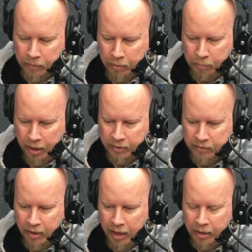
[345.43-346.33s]
But
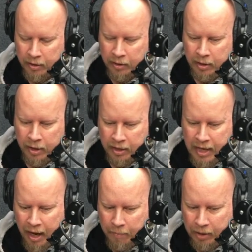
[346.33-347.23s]

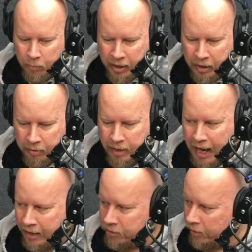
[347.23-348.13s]
yeah, I mean, we didn't
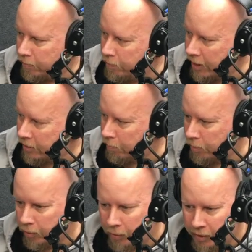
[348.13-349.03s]
actually bet the
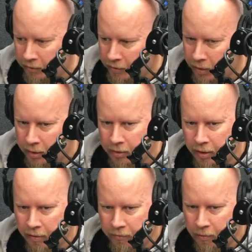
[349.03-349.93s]
breweries on
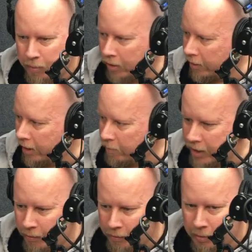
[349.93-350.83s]
a football game.
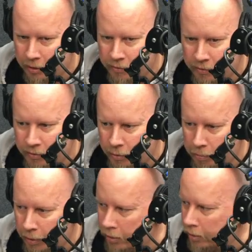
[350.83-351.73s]
That would be stupid.